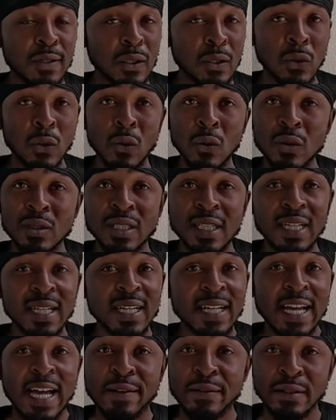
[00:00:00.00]
clothes,
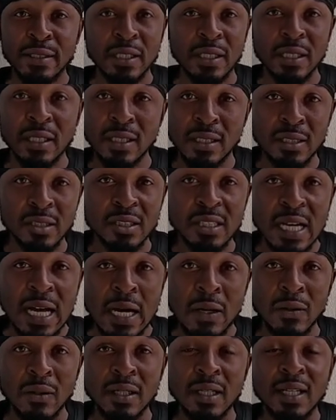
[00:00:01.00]
haven't took a good
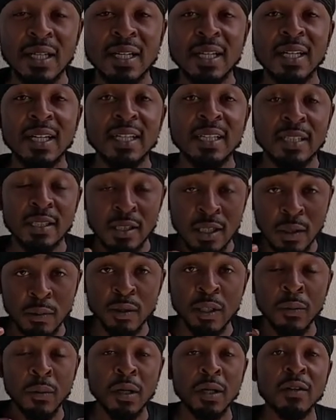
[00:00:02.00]
shower. I'm
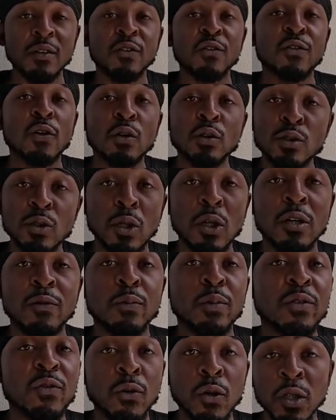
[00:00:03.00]
talking about, first
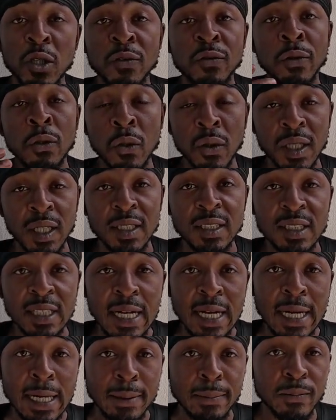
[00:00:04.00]
off, before you even go get a
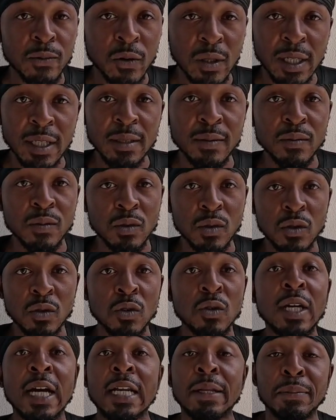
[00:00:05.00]
job, right?
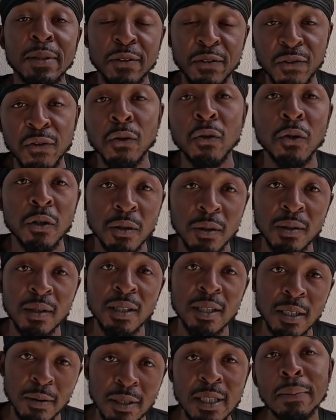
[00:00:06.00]
You gotta be full.
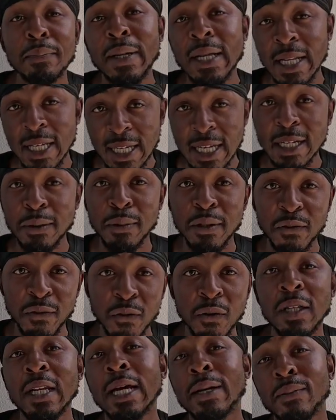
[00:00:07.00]
Your belly gotta be
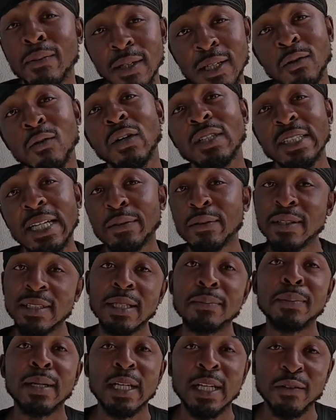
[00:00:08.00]
full. Like, and what's that we
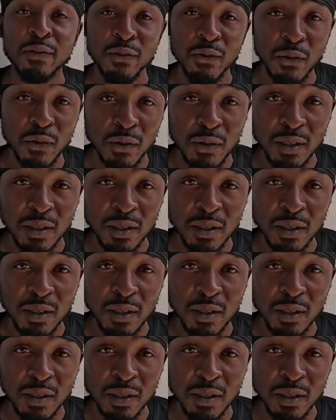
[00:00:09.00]
say, belly full?